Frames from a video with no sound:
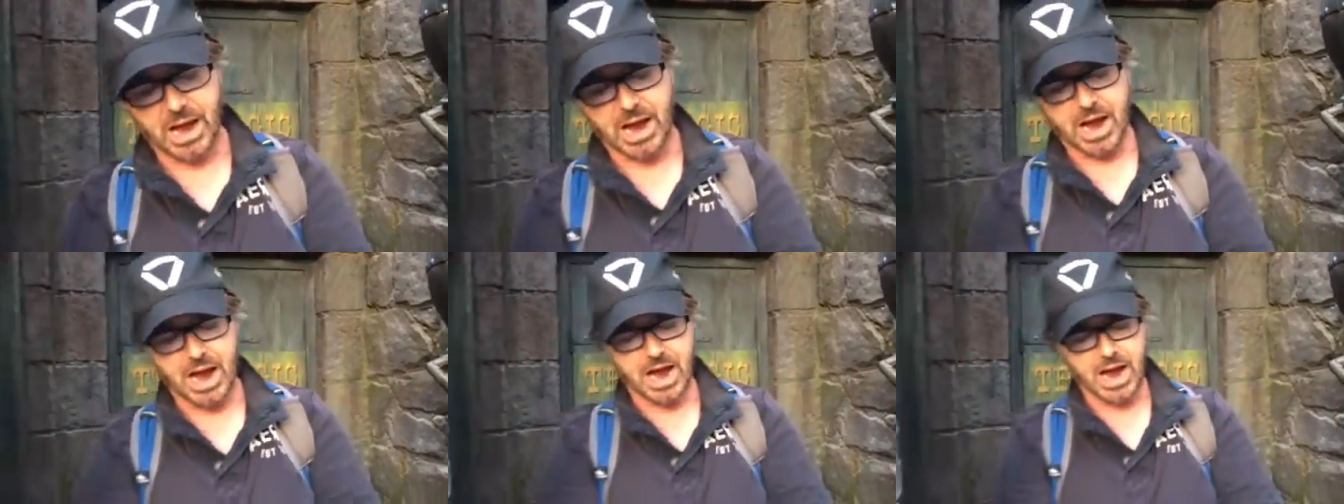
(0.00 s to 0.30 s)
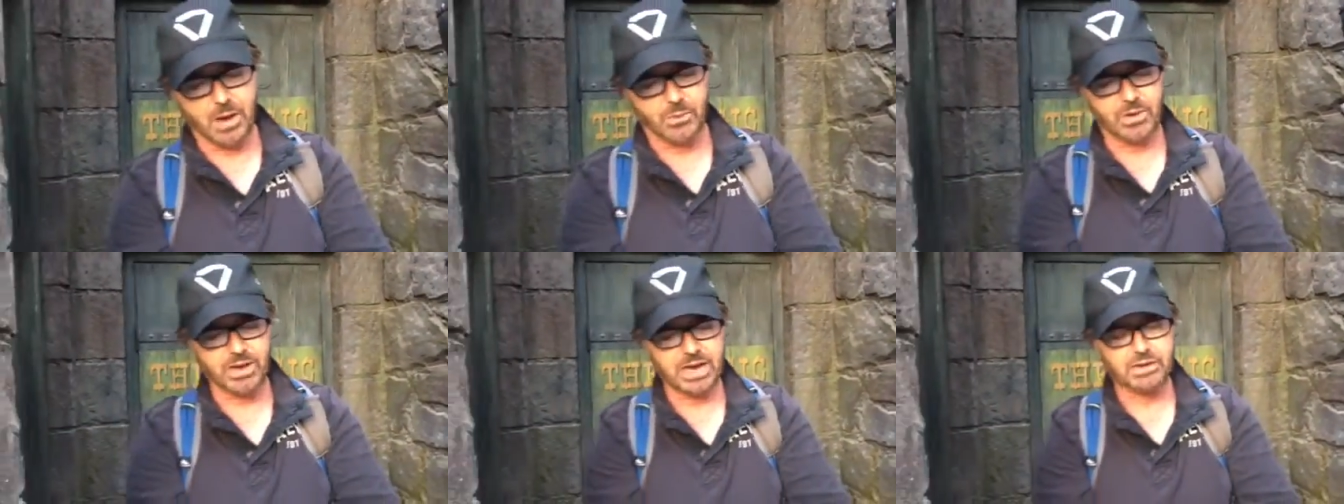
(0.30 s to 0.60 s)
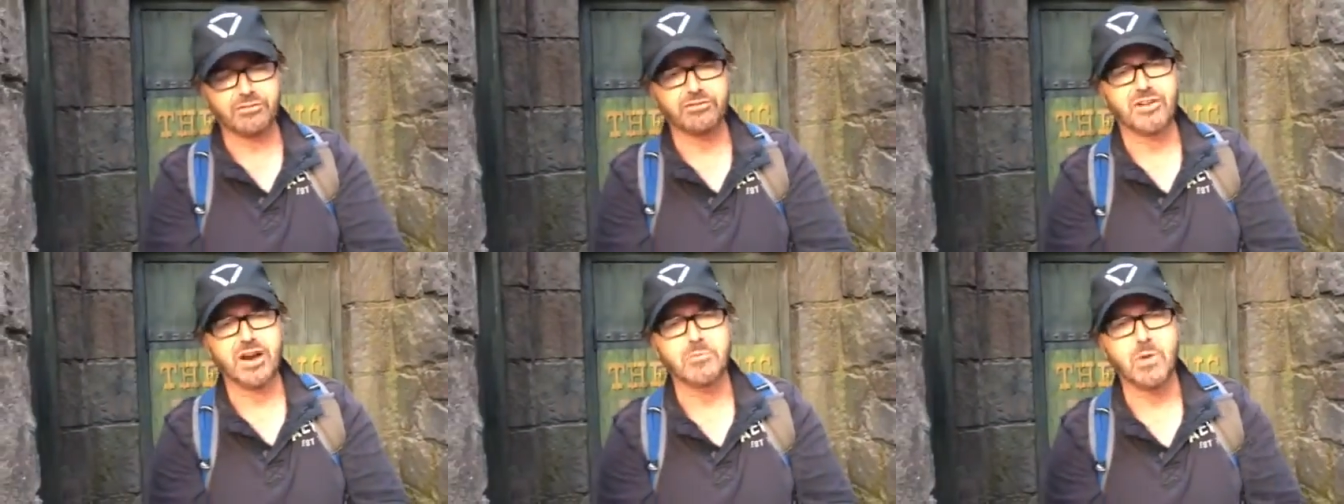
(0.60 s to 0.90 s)
Uh, we
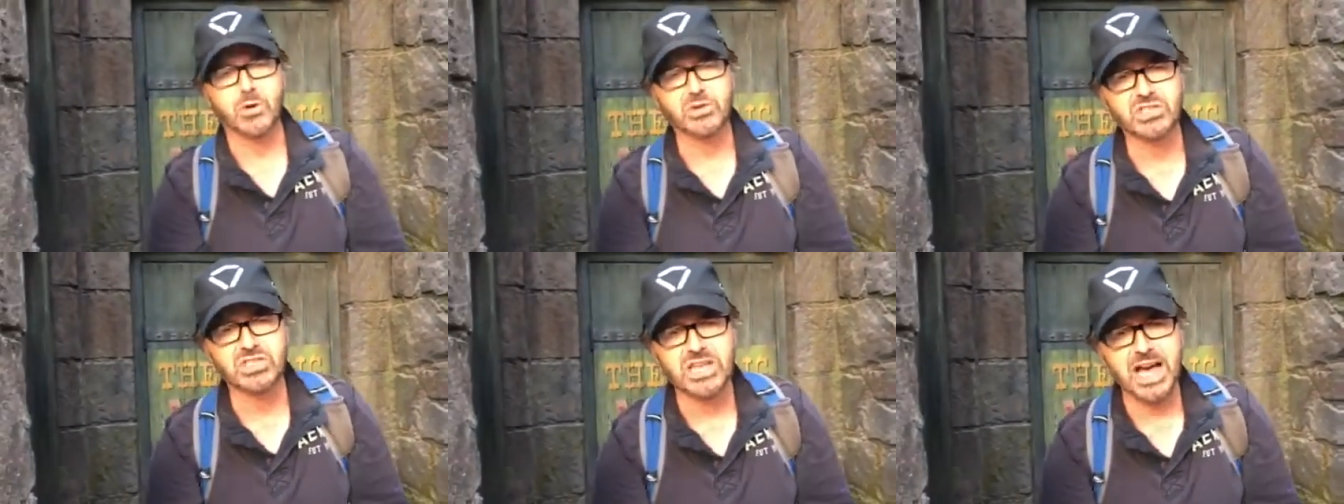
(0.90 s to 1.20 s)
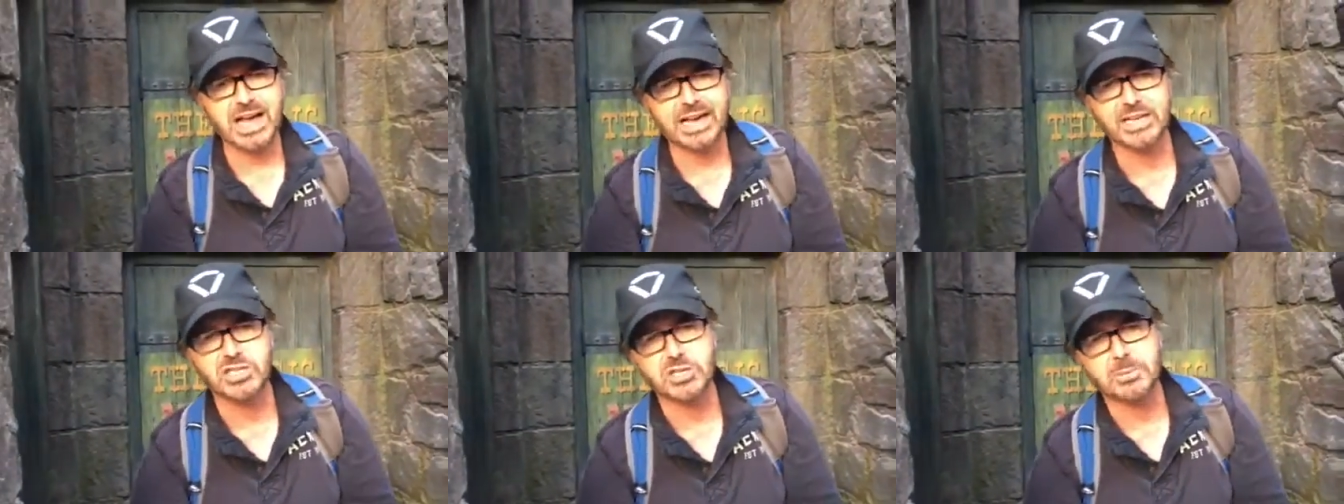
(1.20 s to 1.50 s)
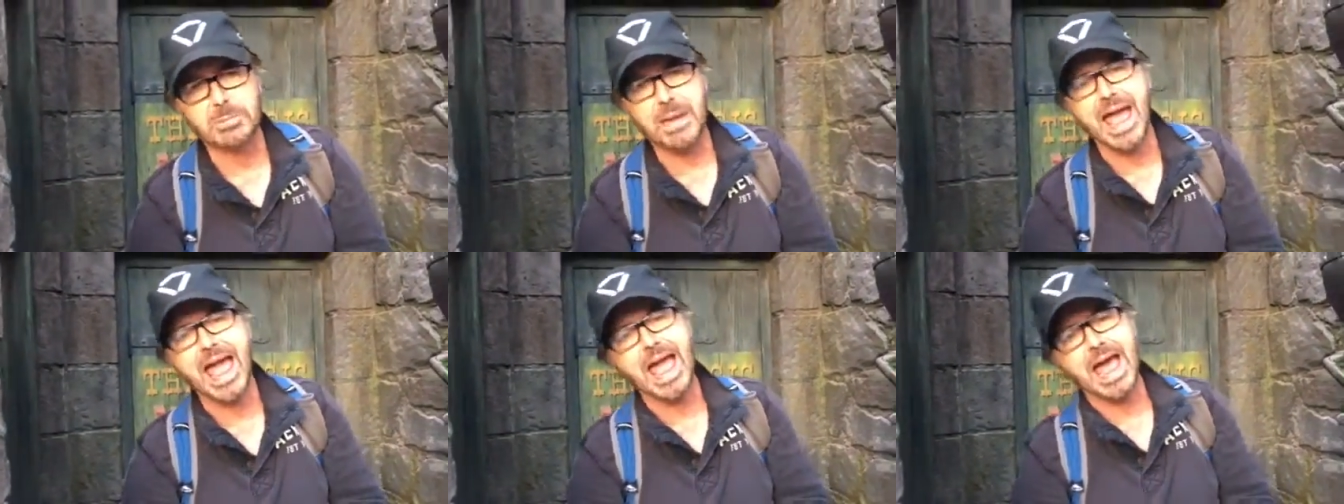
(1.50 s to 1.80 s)
got from Osaka,
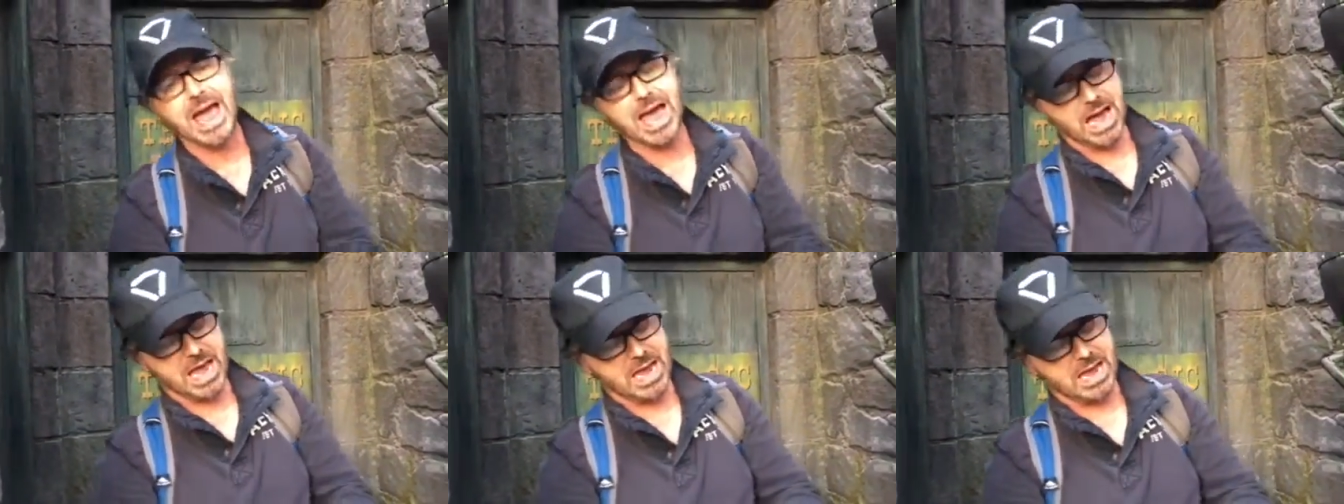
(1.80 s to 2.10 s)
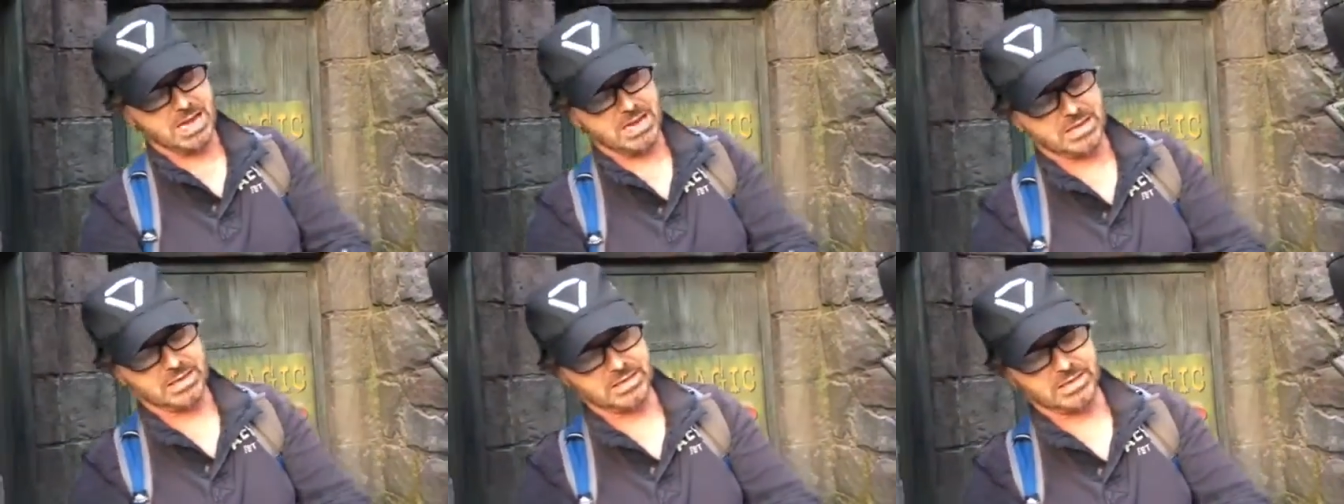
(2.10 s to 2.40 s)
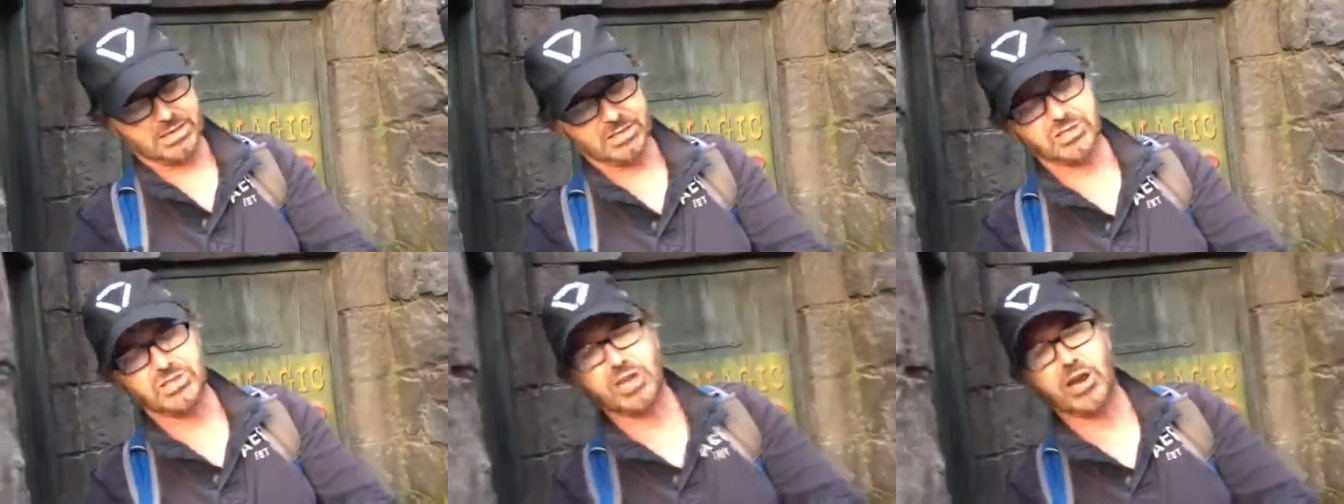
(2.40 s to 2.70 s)
Japan,